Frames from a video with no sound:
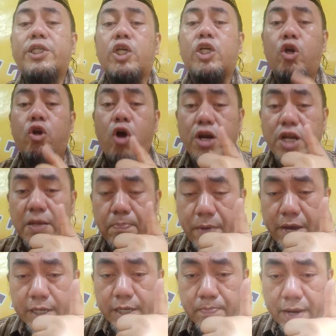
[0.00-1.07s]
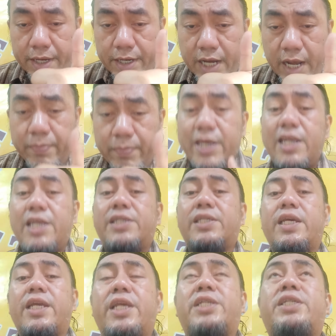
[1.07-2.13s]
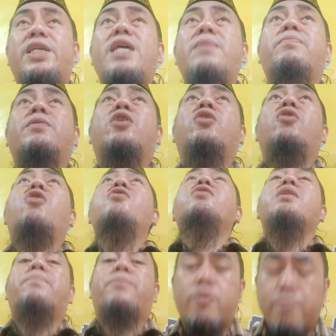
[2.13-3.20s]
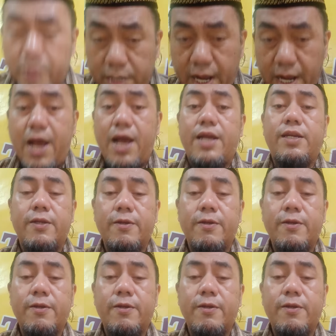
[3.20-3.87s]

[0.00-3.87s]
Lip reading: glorified by God, he received glory from God,